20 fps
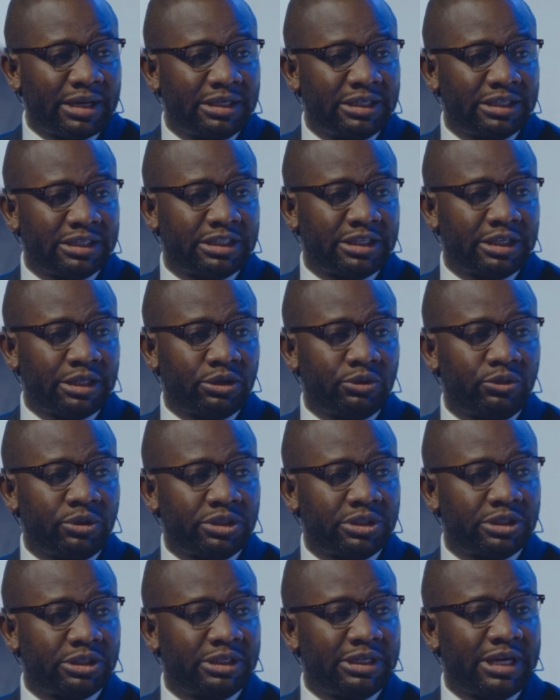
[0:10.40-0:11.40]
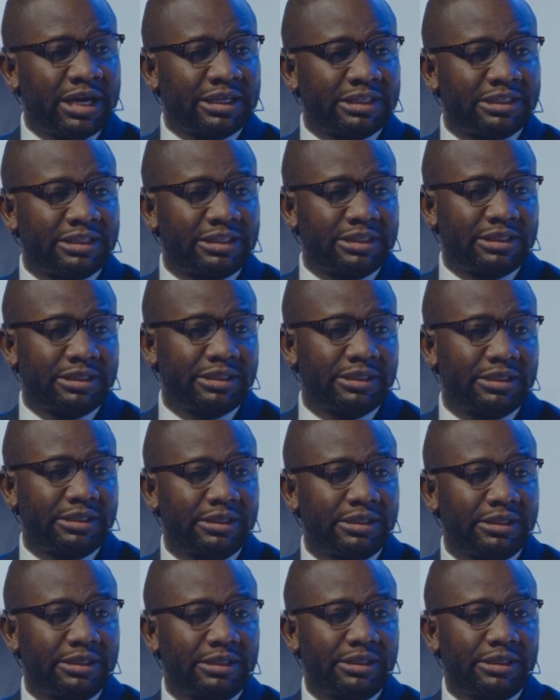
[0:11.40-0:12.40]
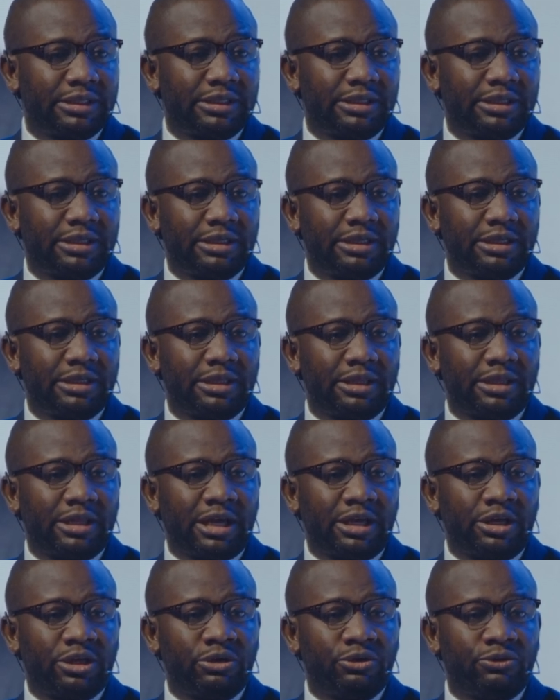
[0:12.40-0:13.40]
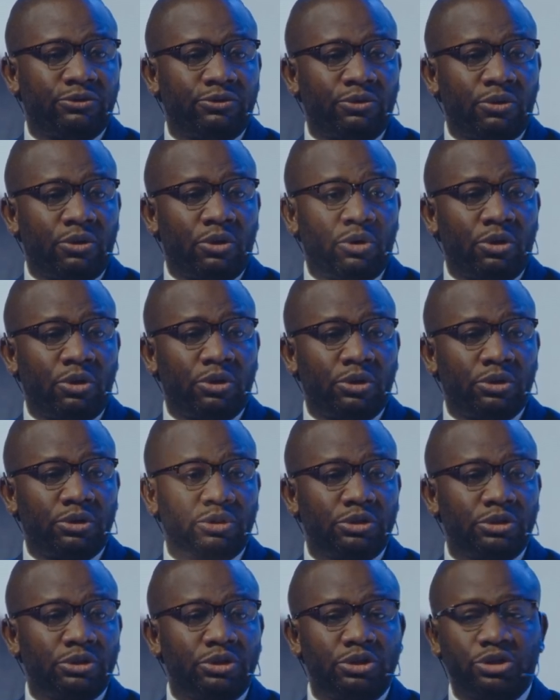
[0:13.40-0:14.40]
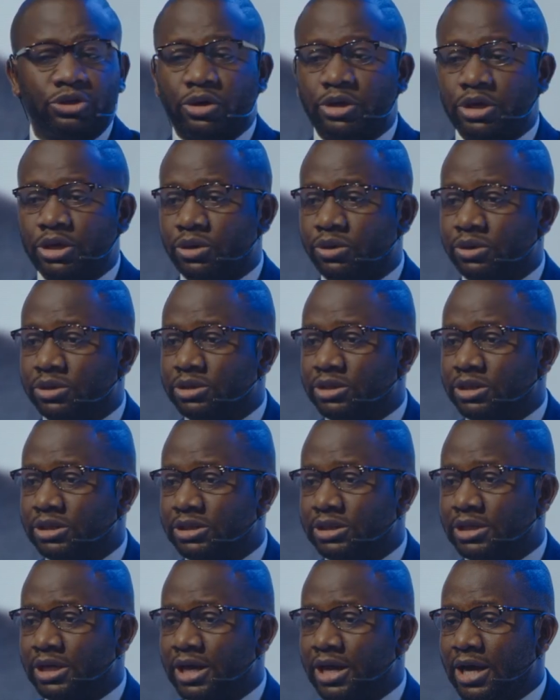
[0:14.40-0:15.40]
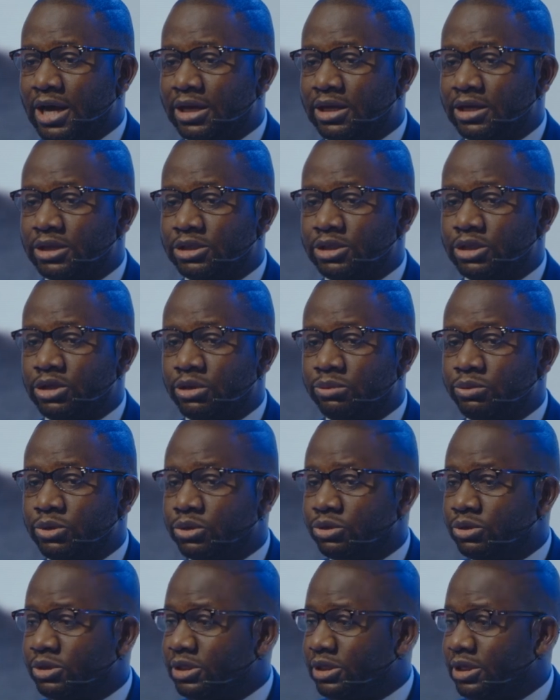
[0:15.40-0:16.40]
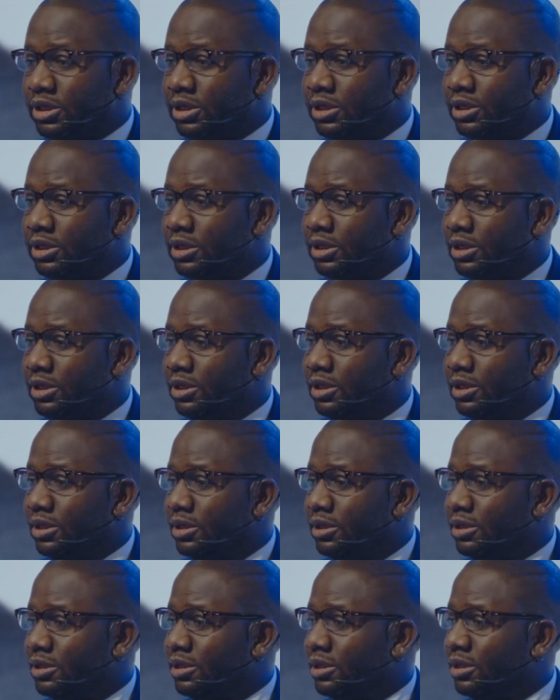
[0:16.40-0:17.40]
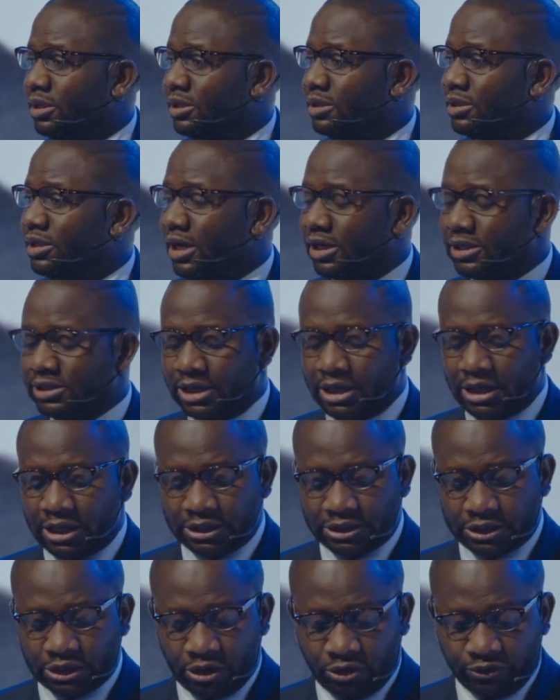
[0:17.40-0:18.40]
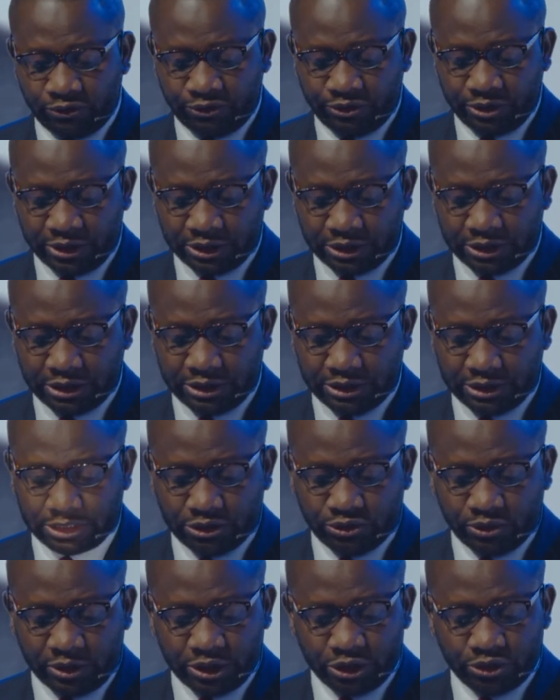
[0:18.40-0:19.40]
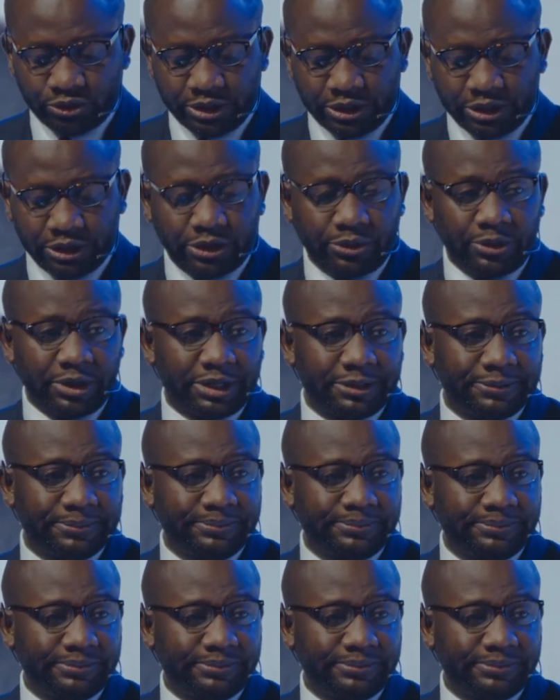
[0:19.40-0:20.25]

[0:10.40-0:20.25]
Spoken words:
distinguished guests. Thank you for joining us this year at the CWG Texcellence Conference 2023.